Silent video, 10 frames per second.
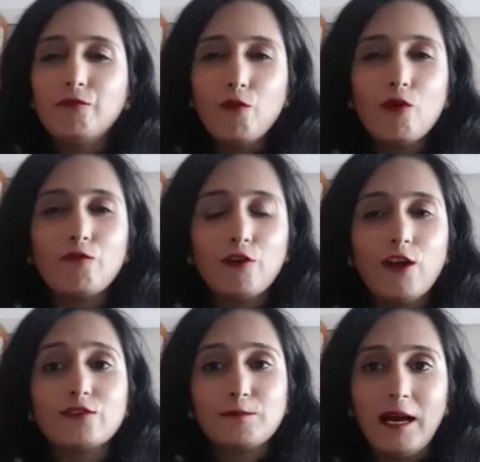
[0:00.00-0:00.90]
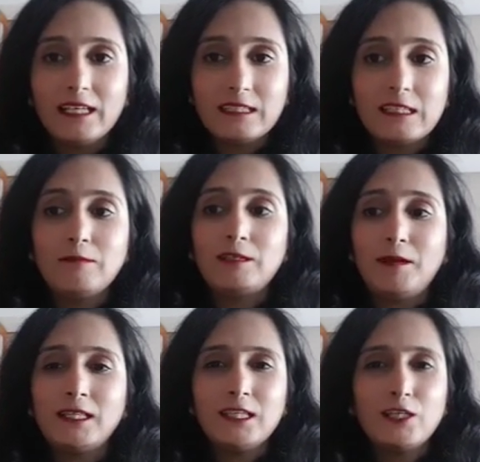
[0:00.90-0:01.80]
food full of spices. By
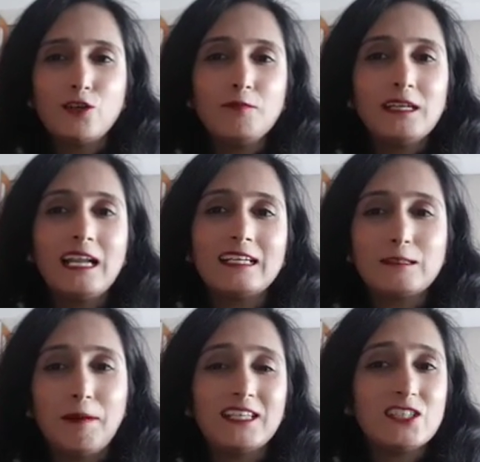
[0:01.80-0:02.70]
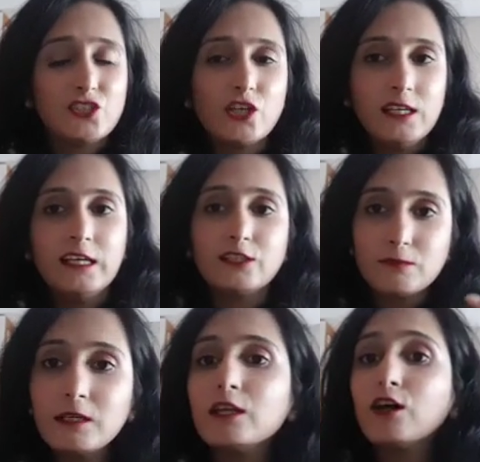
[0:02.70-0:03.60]
spices, I don't mean like spicy chili, I
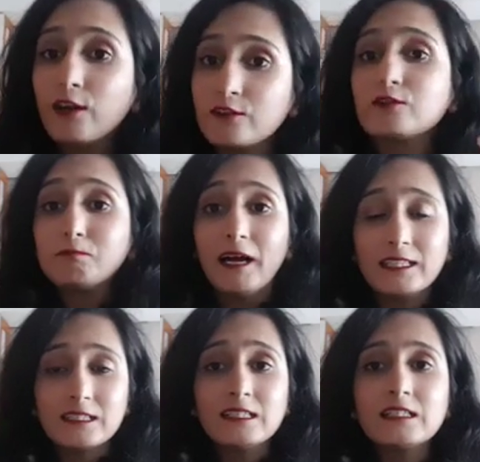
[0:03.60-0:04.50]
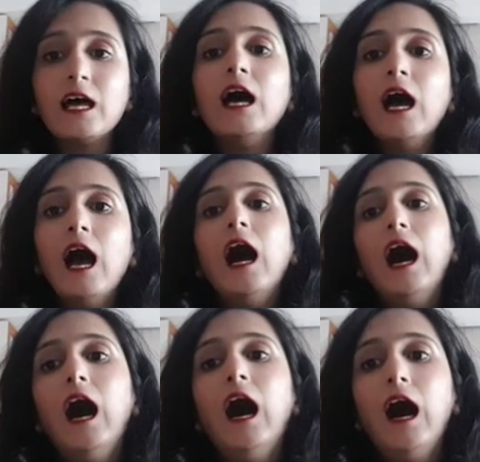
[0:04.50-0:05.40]
just mean a lot of spices.
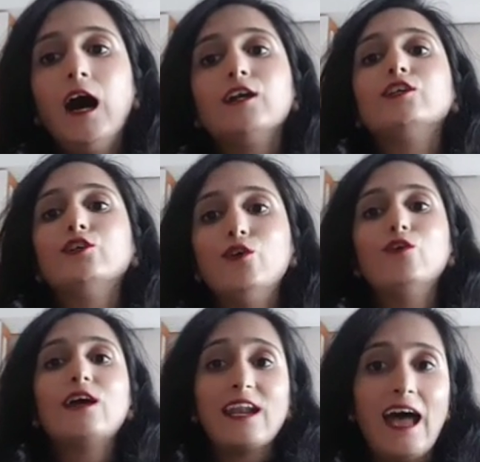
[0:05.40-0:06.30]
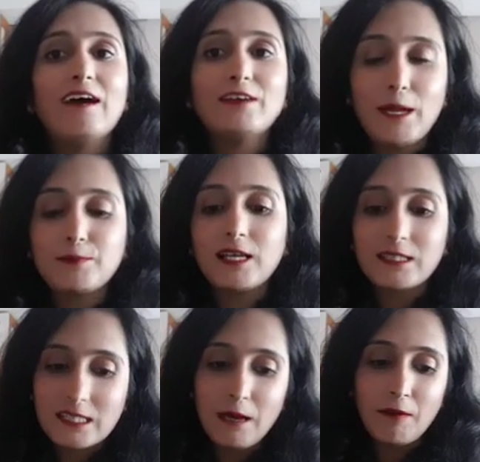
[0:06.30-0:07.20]
You can have an
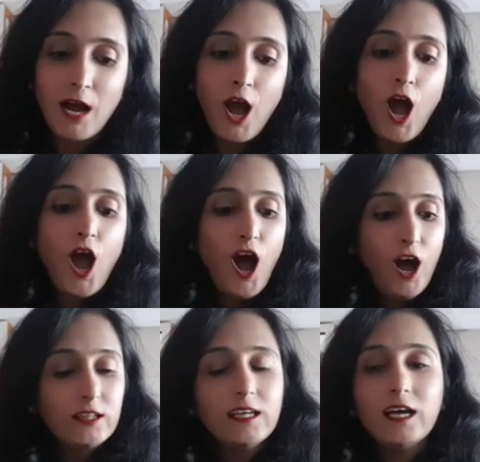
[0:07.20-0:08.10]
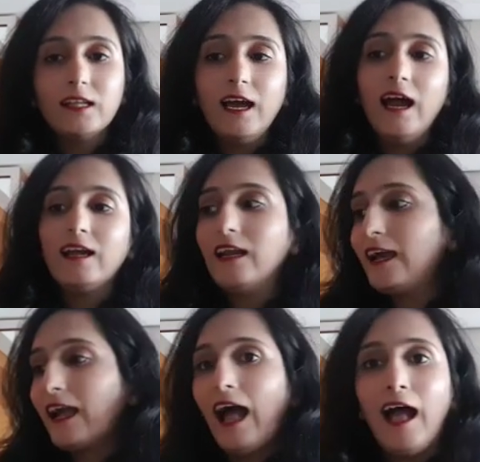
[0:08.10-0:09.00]
upset stomach. On the other hand,
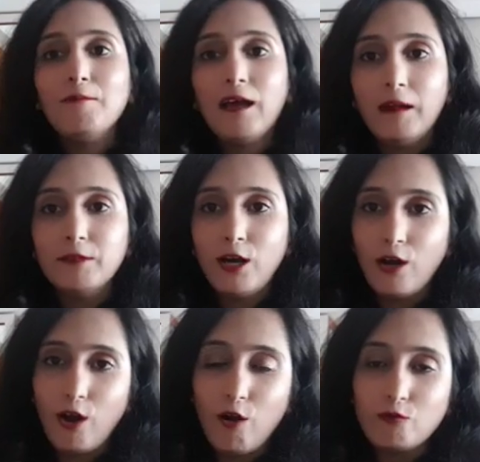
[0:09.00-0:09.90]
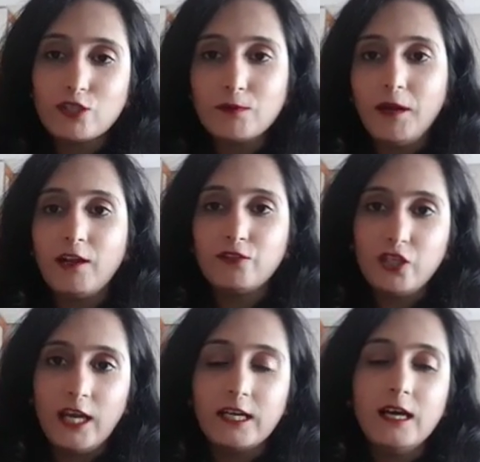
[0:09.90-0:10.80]
like I'm in Hong Kong, which is a part of
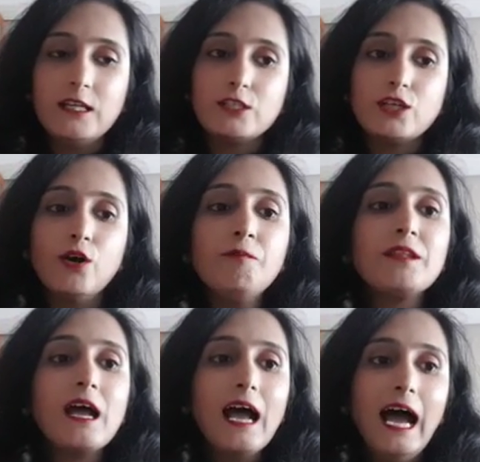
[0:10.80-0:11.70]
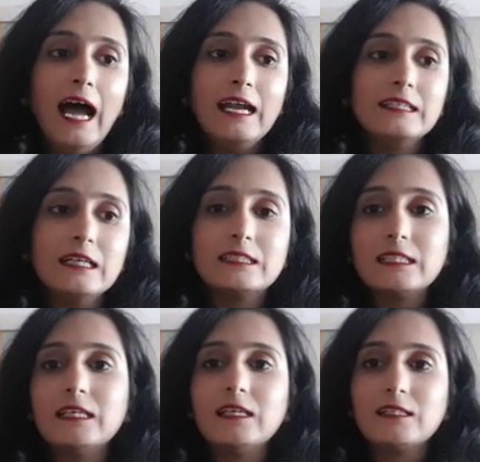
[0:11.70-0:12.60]
China, as you know, and
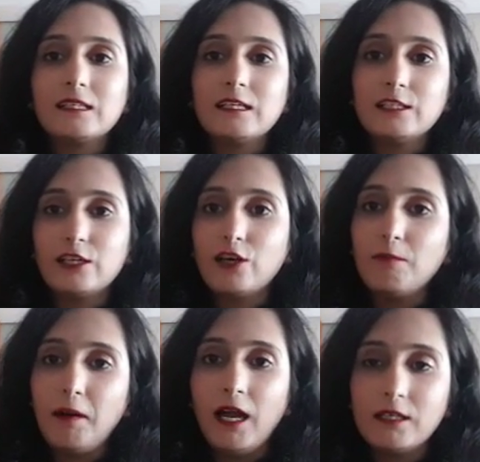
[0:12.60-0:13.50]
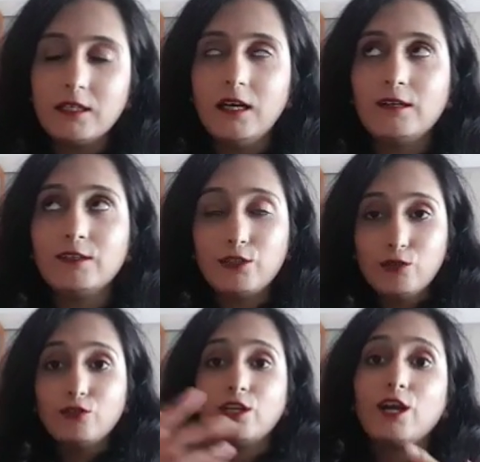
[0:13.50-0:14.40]
tea is an integral part here, and we
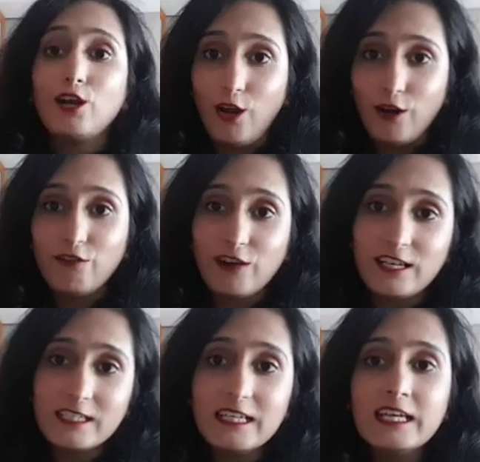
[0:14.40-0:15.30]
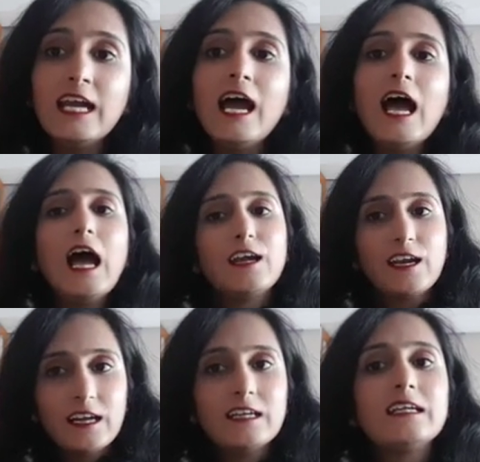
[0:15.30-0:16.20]
do drink a lot of green tea.
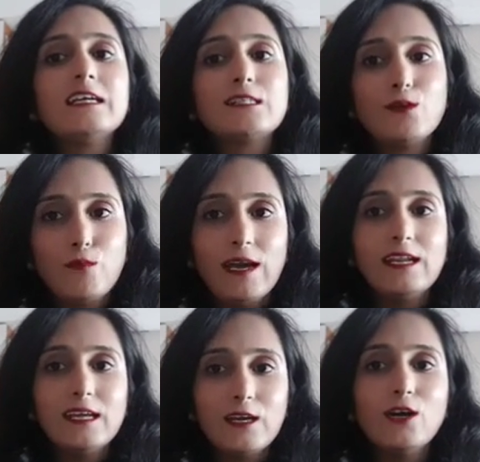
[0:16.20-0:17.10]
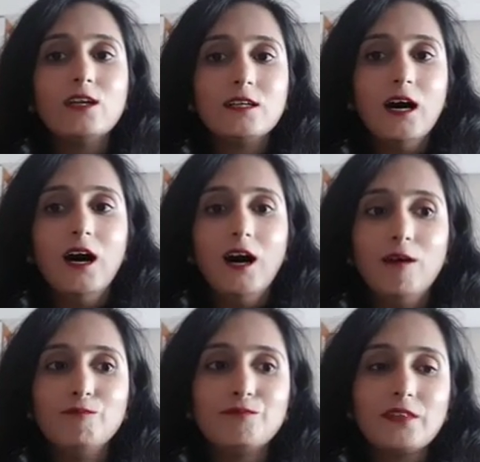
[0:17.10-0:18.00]
Green tea is a very good,
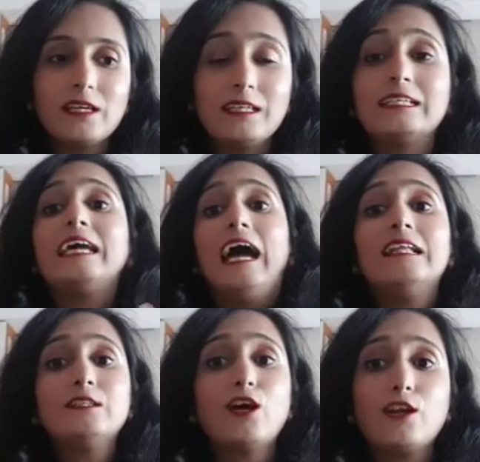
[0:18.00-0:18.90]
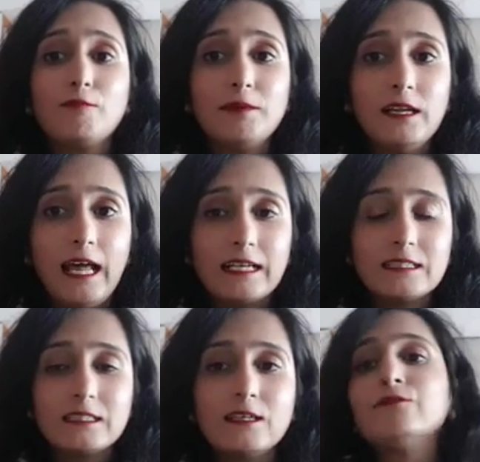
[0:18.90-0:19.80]
it can sort of be a
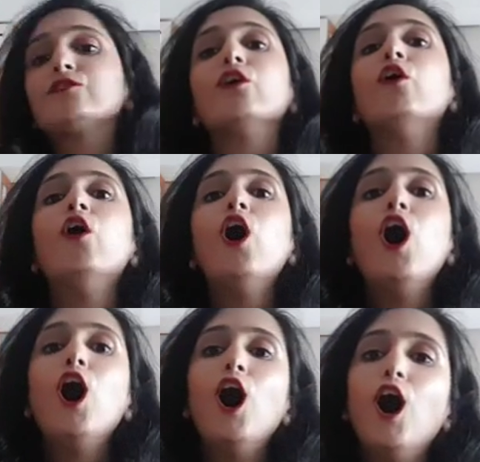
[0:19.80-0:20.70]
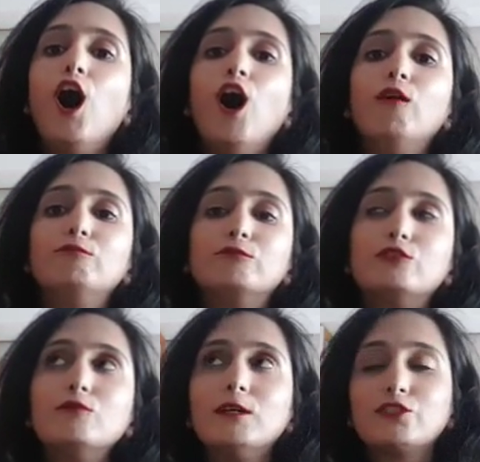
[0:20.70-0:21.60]
laxative, so
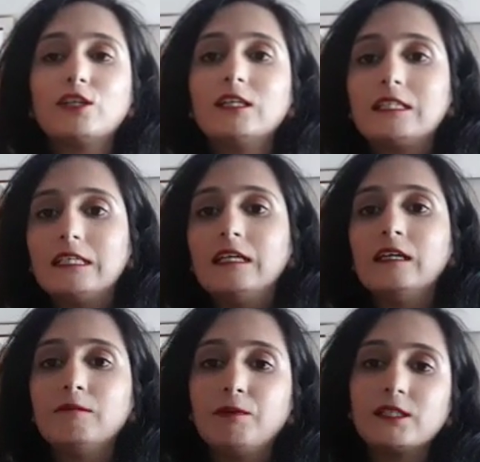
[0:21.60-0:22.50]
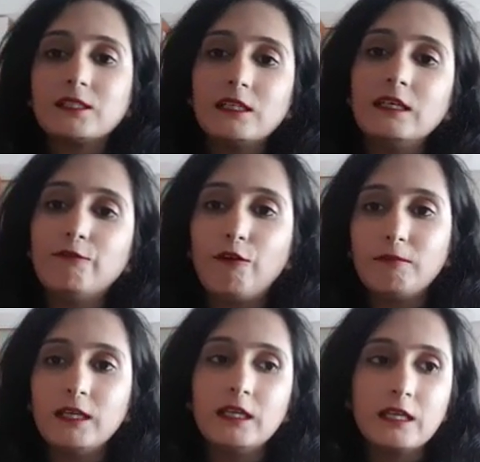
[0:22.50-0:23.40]
too much green tea, personally for
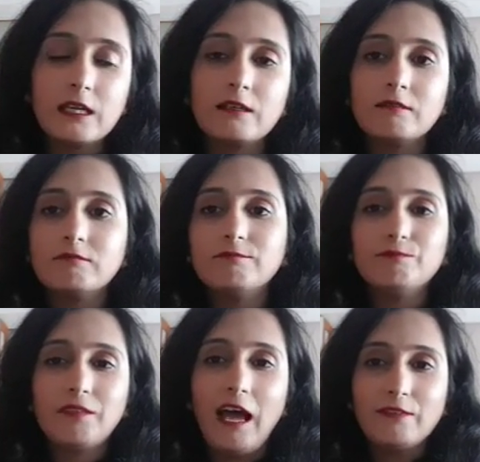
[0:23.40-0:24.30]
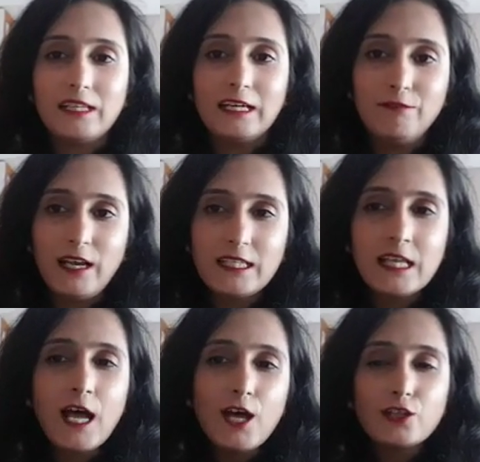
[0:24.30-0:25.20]
me, can have side effects.
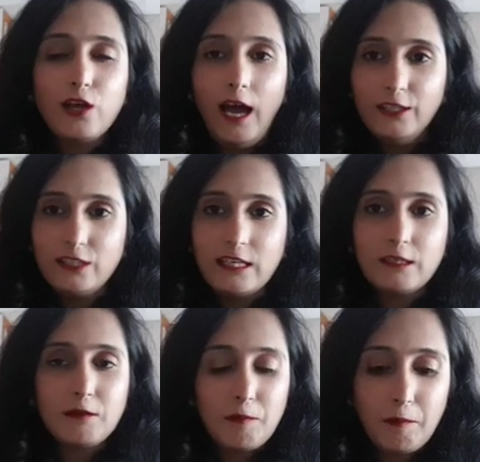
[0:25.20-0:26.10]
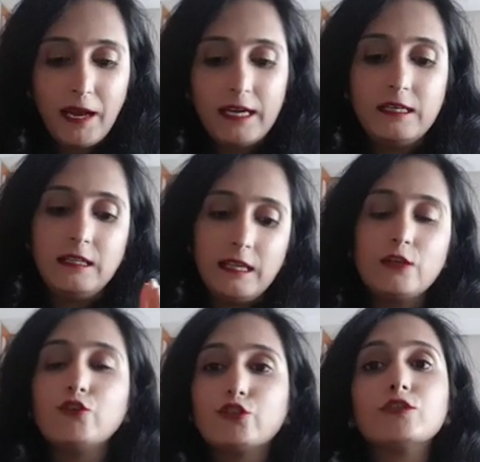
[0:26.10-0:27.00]
So I just like to be prepared, and I
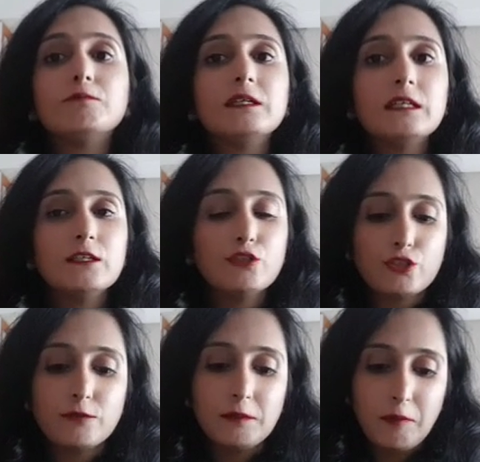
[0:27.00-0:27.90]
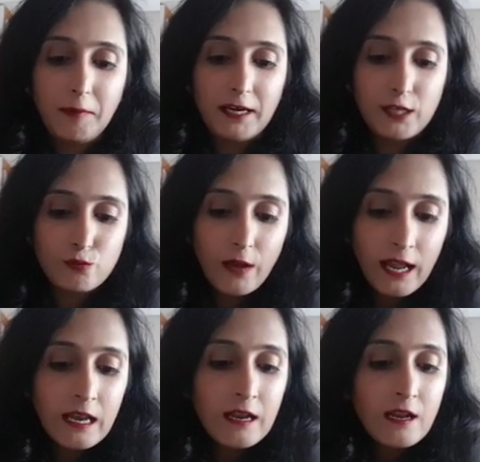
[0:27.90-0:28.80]
think you should be prepared as
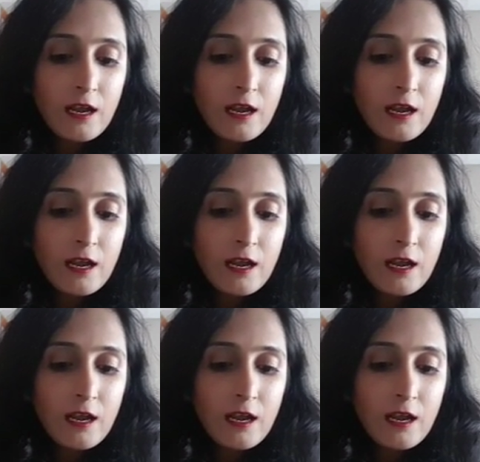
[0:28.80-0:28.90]
well.